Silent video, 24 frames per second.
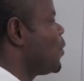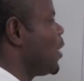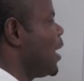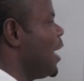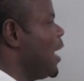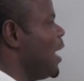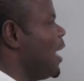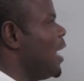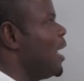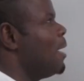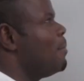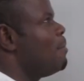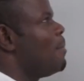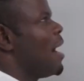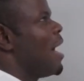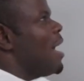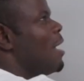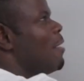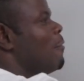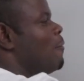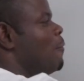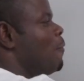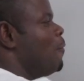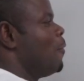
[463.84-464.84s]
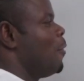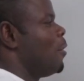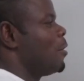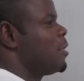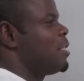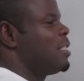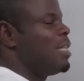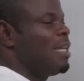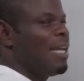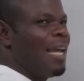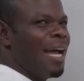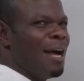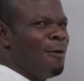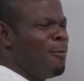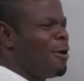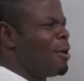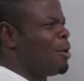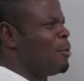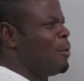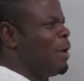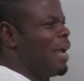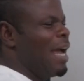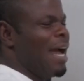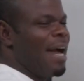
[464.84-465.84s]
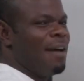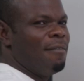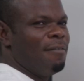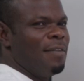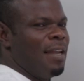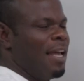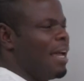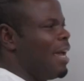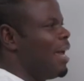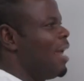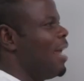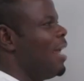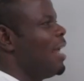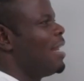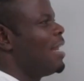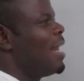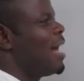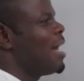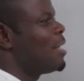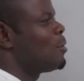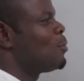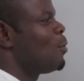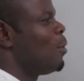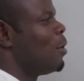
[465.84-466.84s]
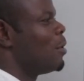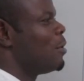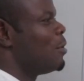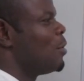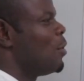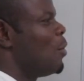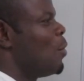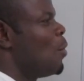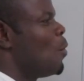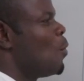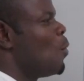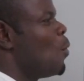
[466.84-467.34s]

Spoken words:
3 by 40, and what do we have there? That's what?